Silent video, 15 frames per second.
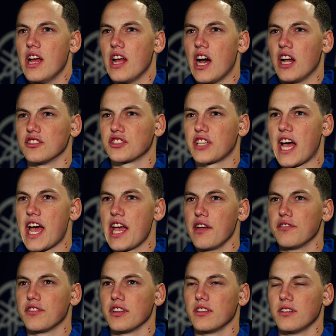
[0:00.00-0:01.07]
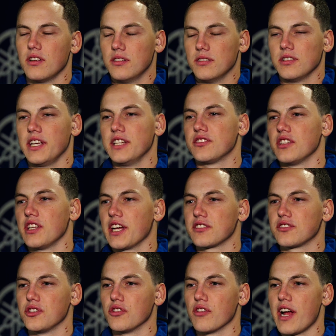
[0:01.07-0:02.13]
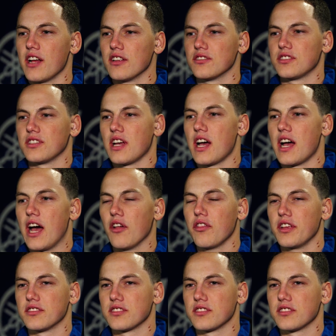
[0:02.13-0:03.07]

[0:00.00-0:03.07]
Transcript: unscathed and into the next 2 rounds healthy.